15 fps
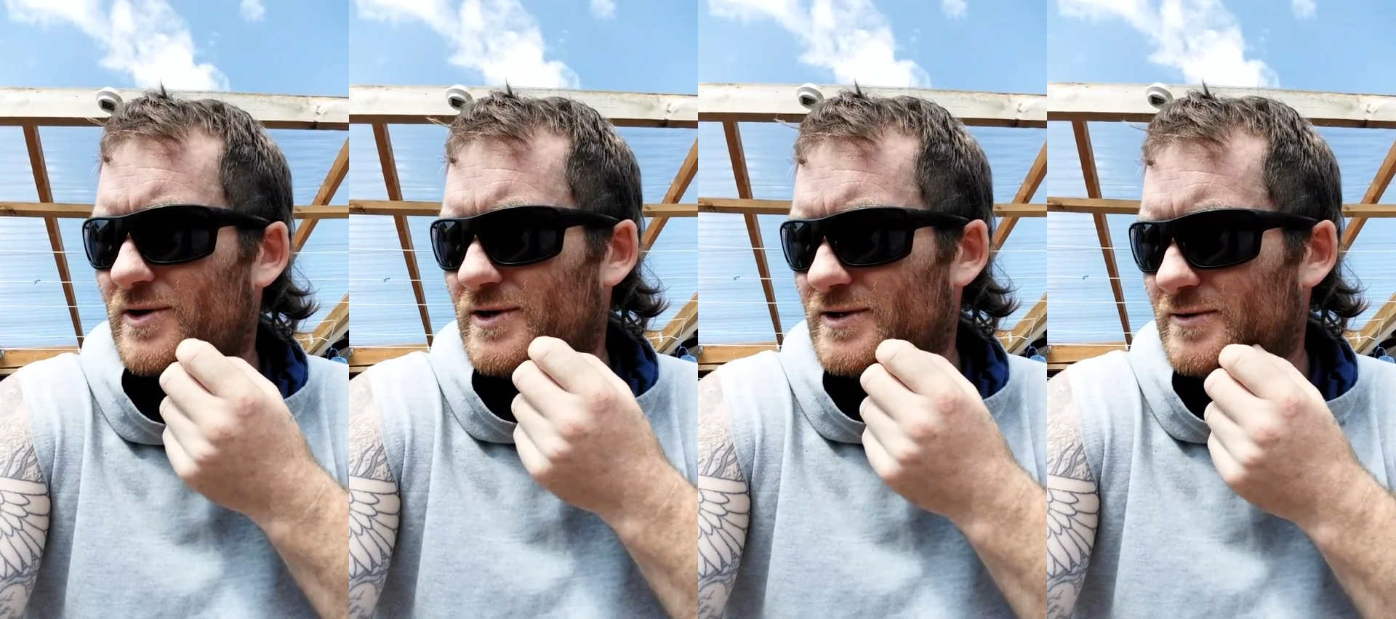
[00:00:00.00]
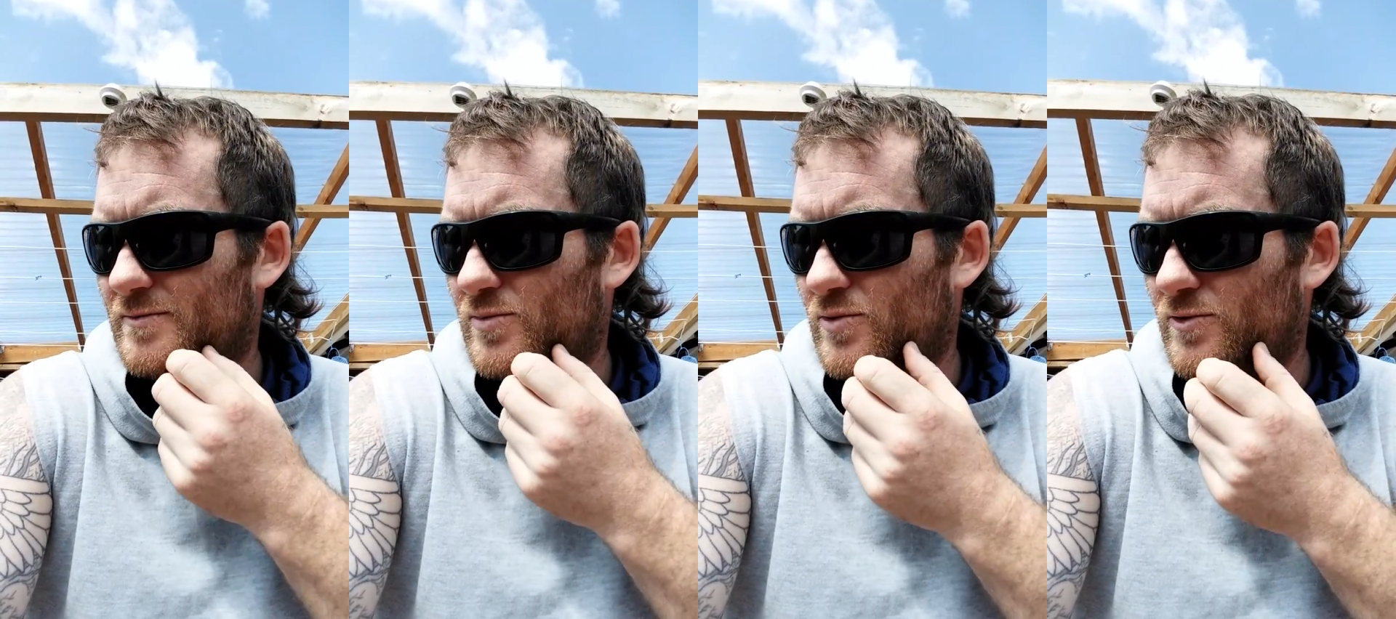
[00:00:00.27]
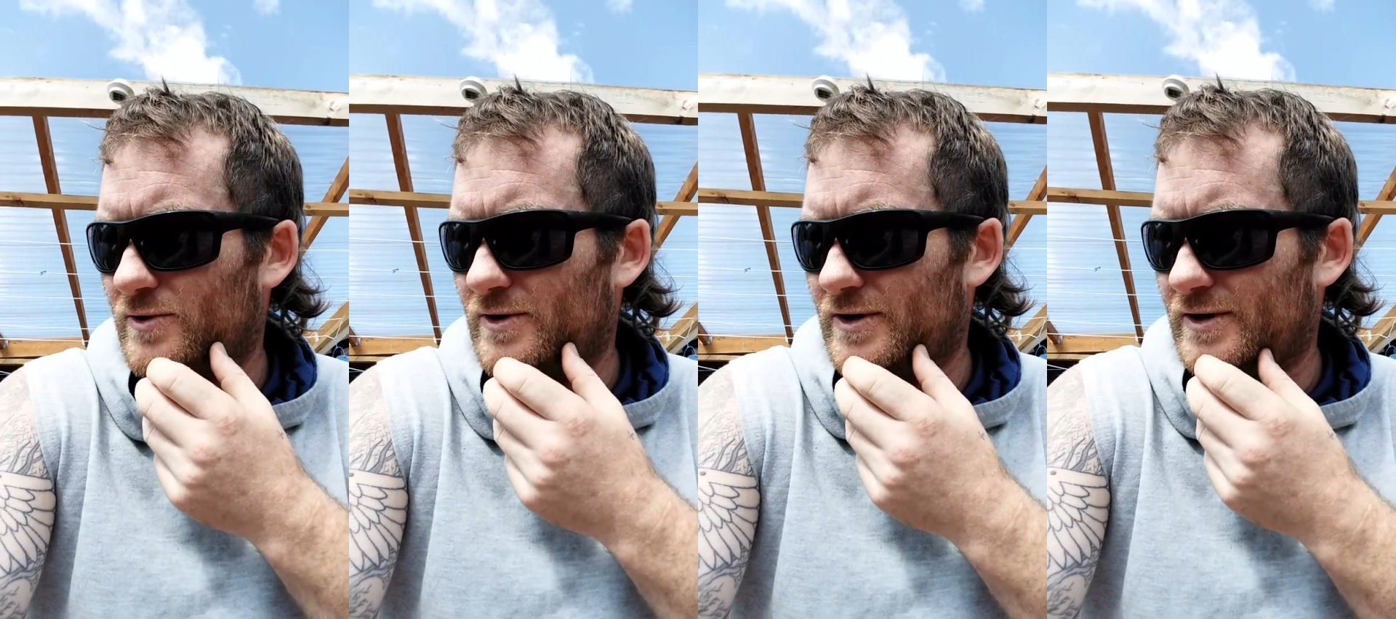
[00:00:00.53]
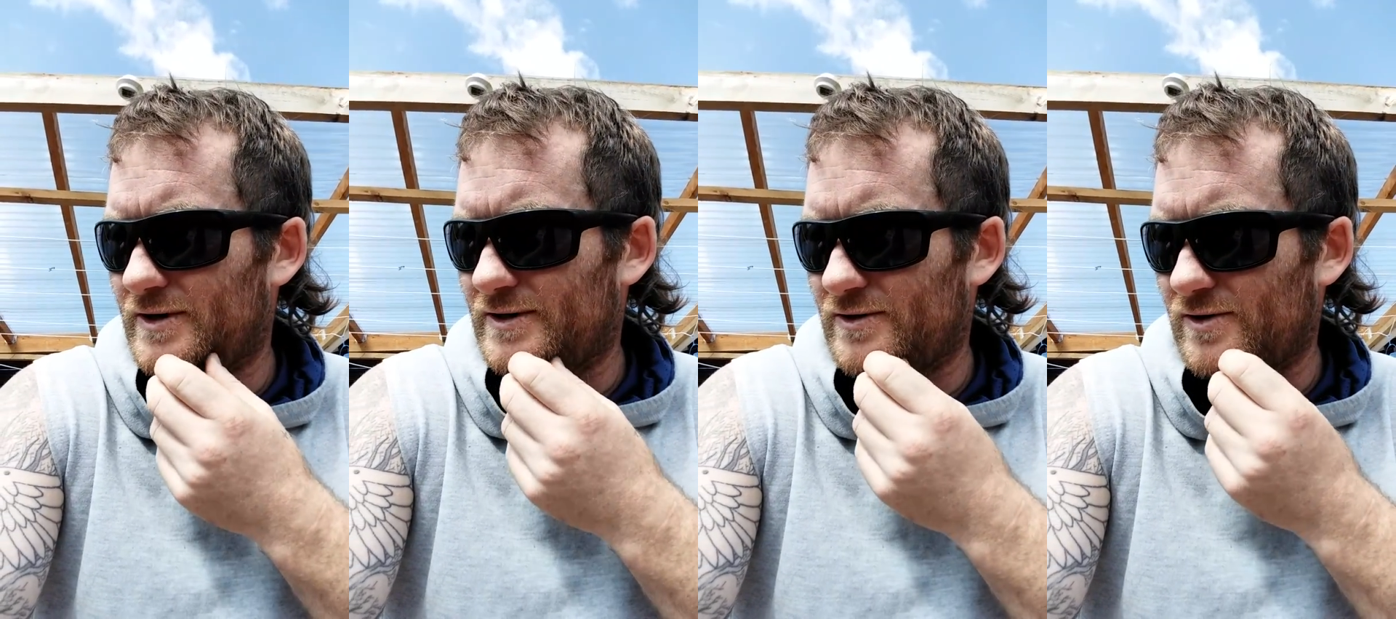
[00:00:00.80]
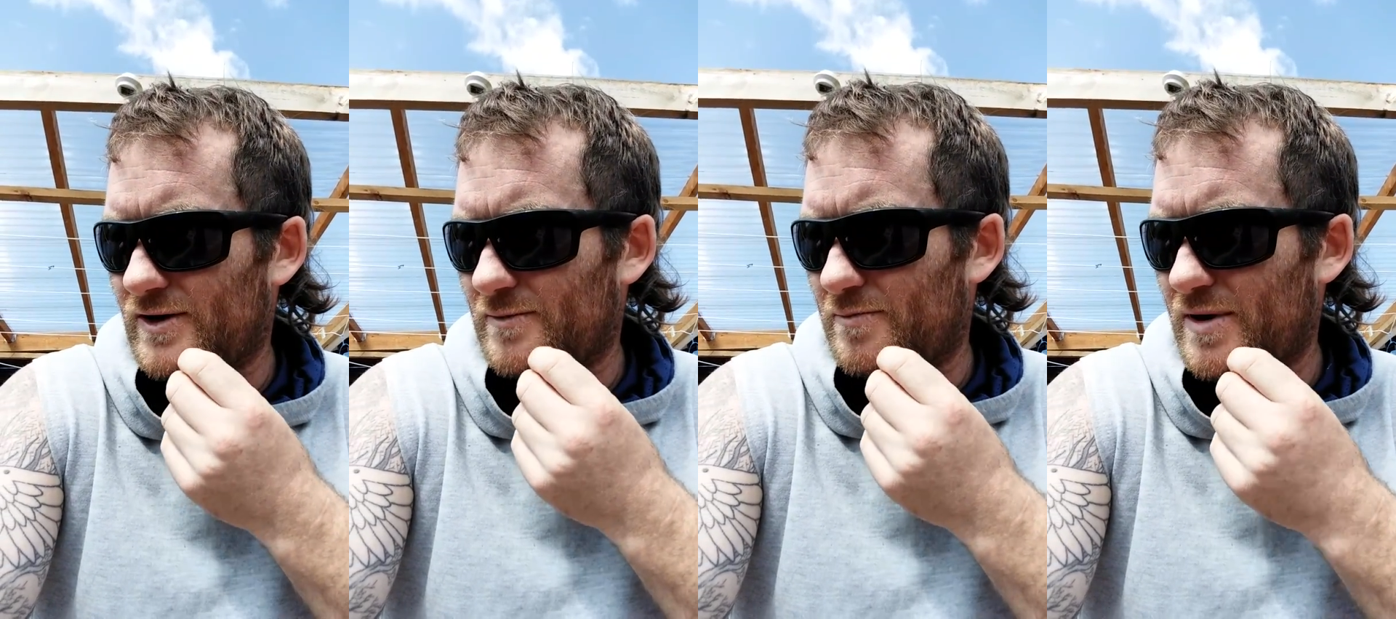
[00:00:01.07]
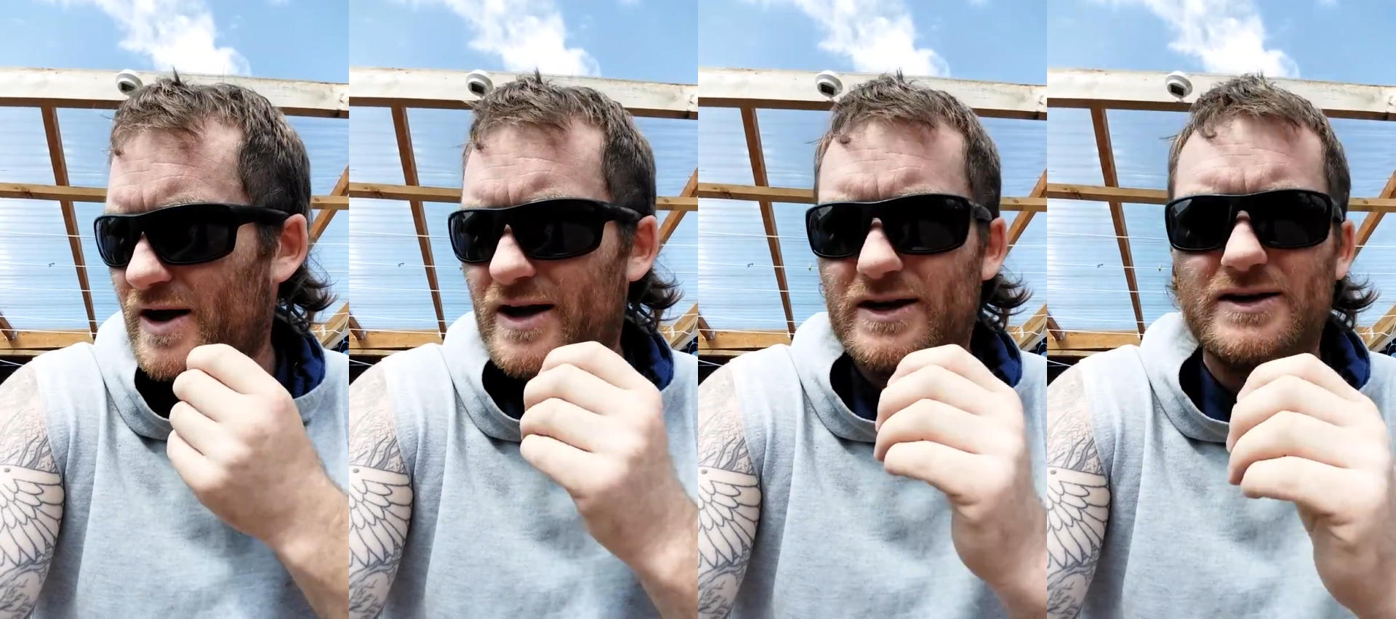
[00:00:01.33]
as important as like
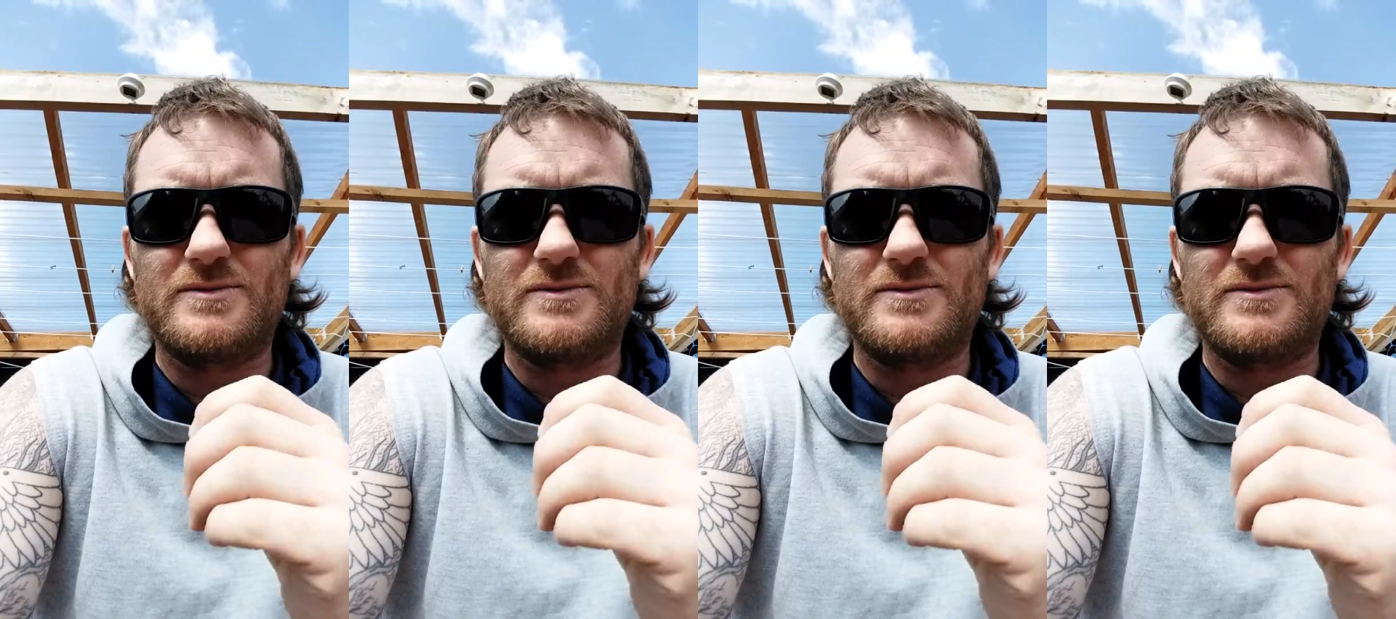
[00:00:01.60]
paying